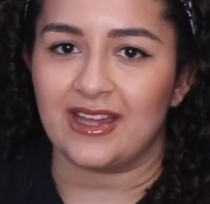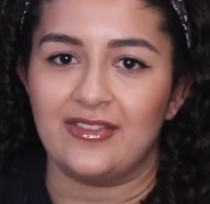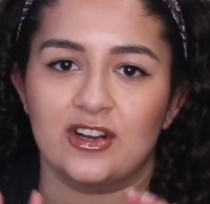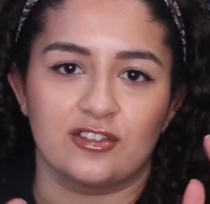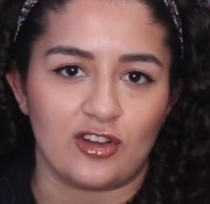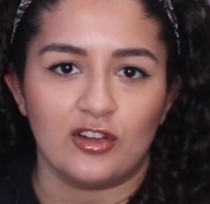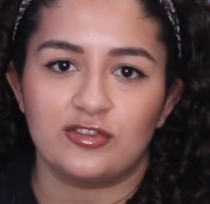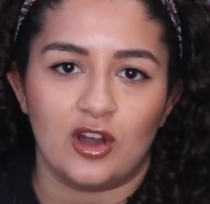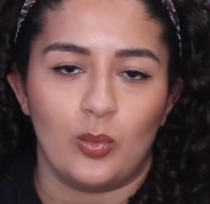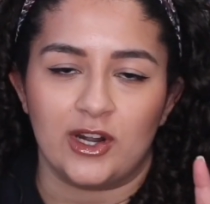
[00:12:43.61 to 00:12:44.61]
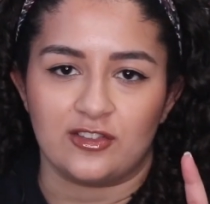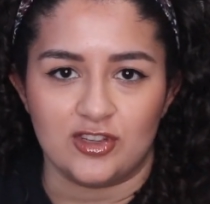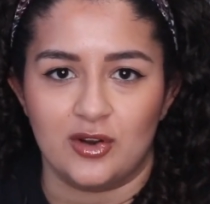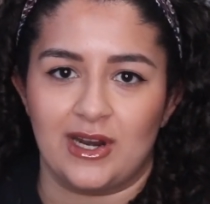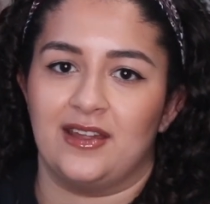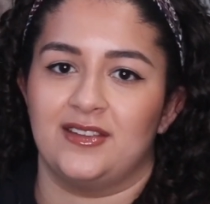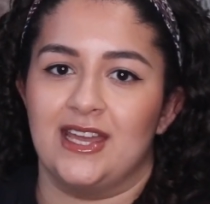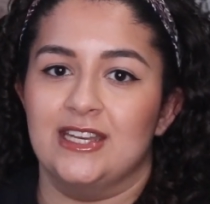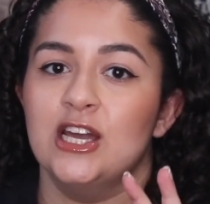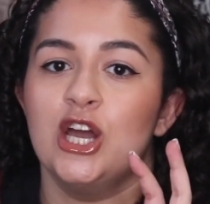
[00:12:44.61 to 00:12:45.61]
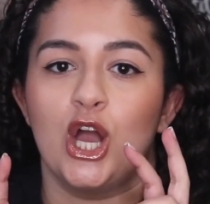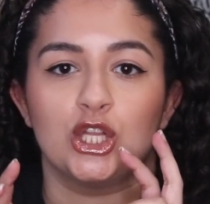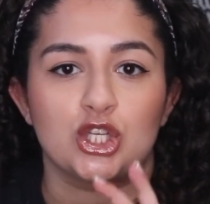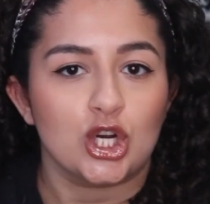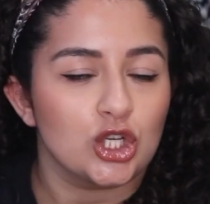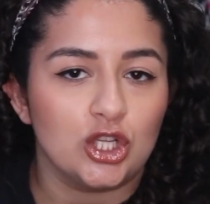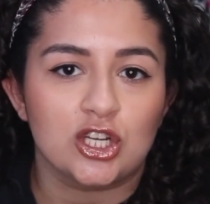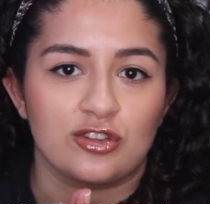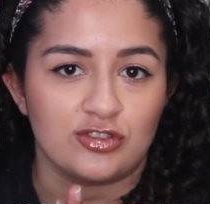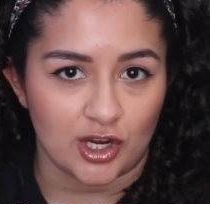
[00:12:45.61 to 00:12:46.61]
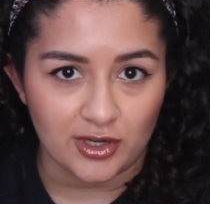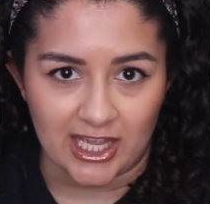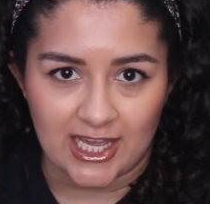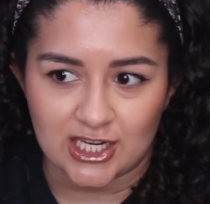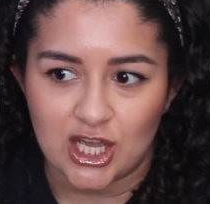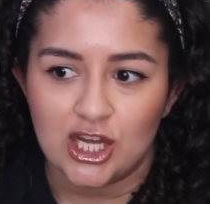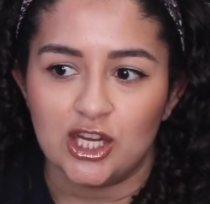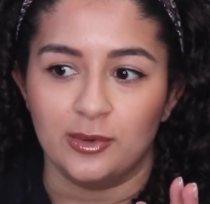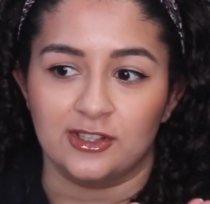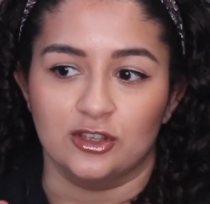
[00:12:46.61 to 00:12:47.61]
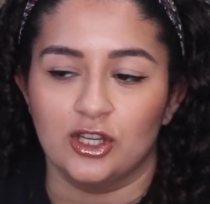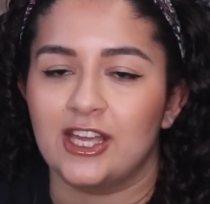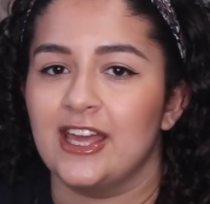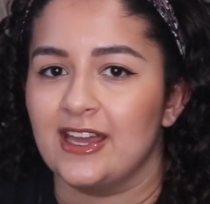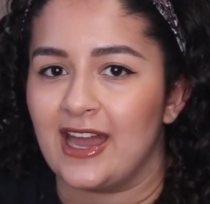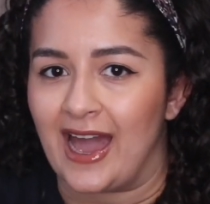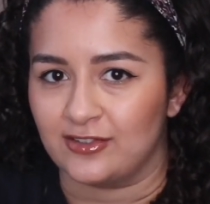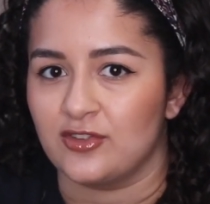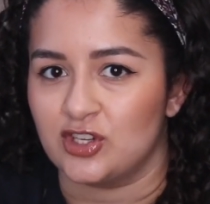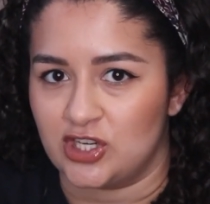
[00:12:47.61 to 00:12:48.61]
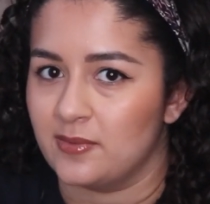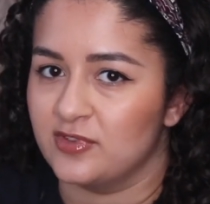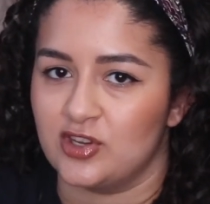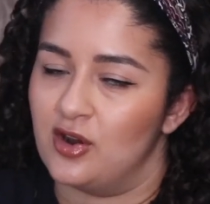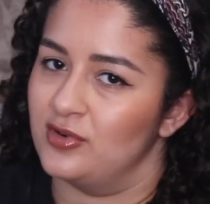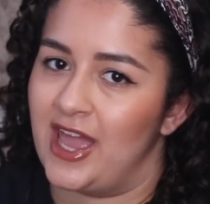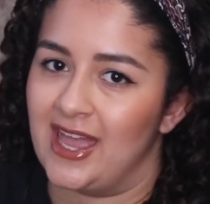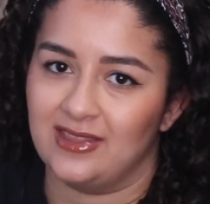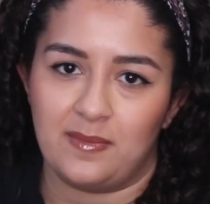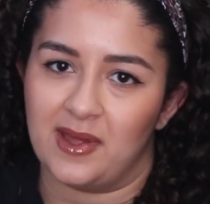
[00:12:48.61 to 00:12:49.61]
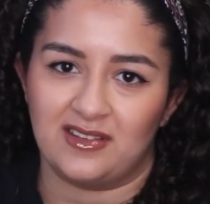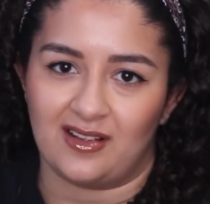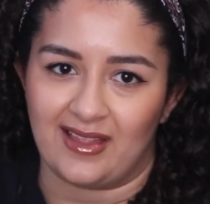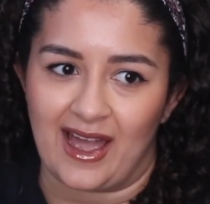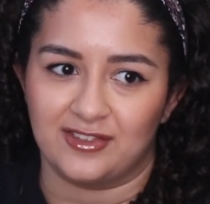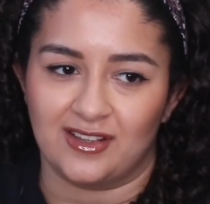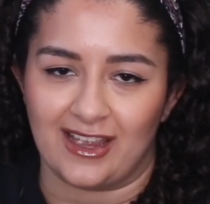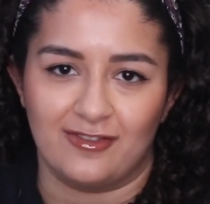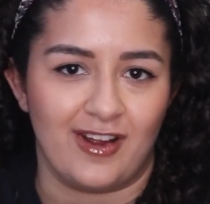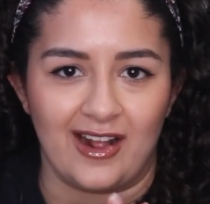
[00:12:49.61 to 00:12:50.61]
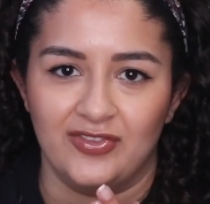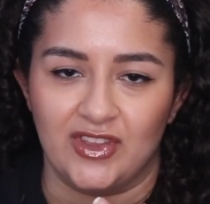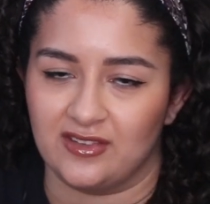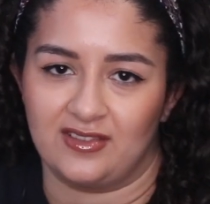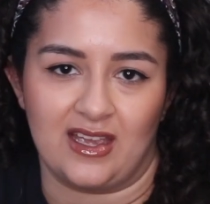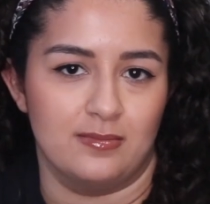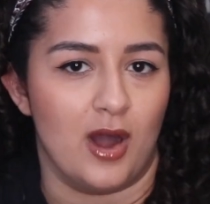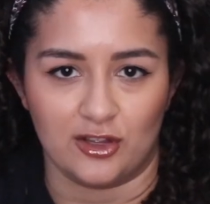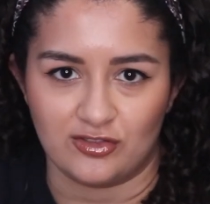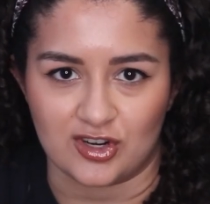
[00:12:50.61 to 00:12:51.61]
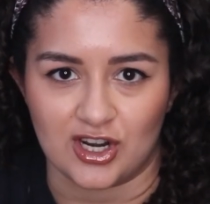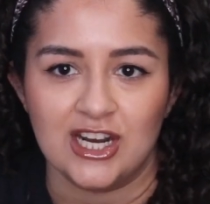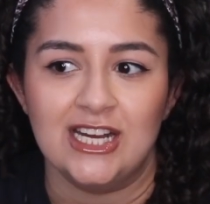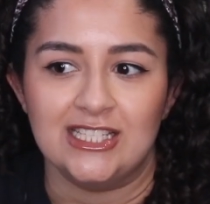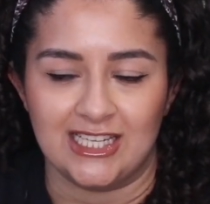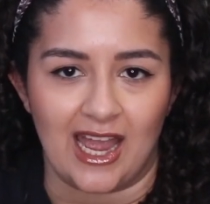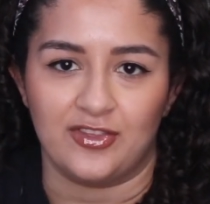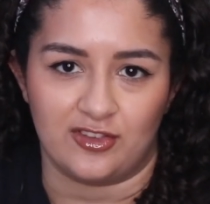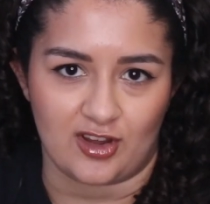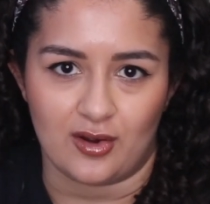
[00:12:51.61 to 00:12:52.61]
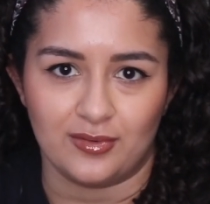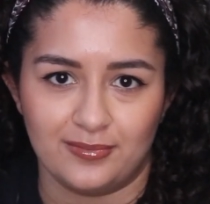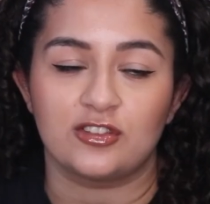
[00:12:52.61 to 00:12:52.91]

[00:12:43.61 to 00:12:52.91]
And there's also what is known as an eternal custodian who is looking after the gemstone, and they basically have to like fight this like monster to get the stone.